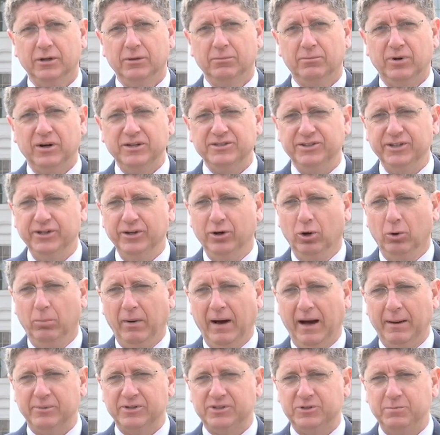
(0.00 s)
President
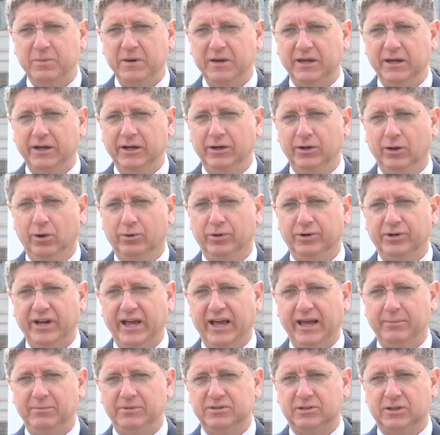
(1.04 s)
Obama speaking at Notre
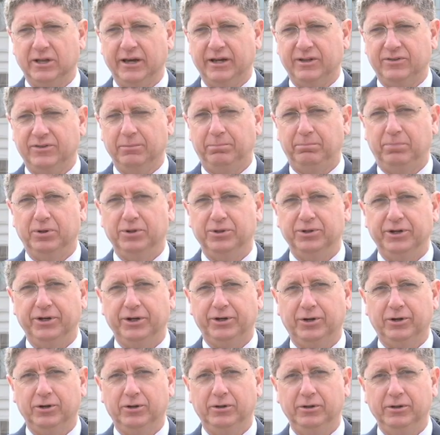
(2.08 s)
Dame is like the
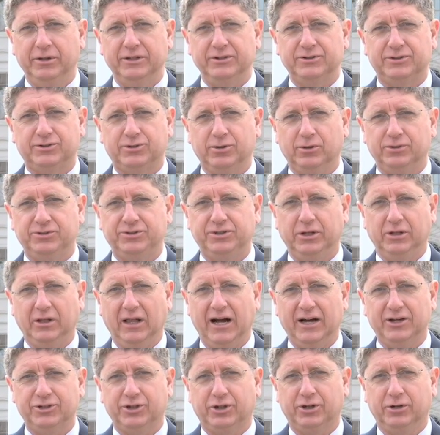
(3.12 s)
political and
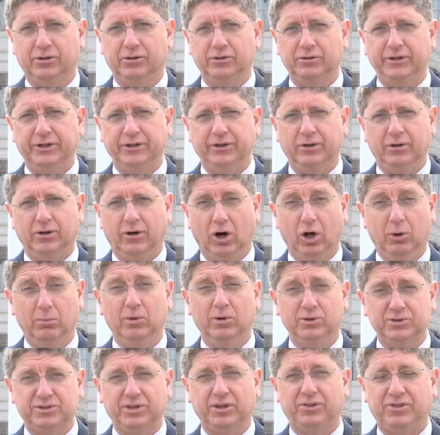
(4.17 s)
sociological and
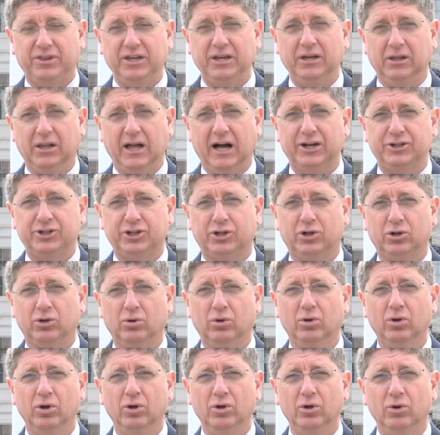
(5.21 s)
almost the
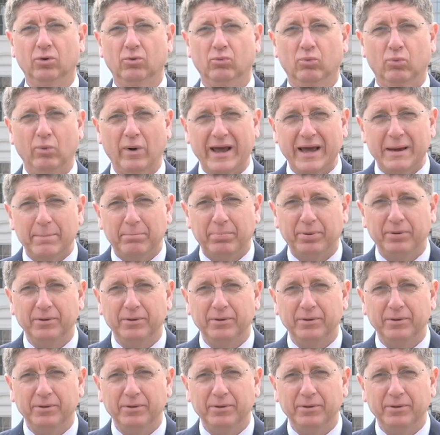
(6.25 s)
theological rape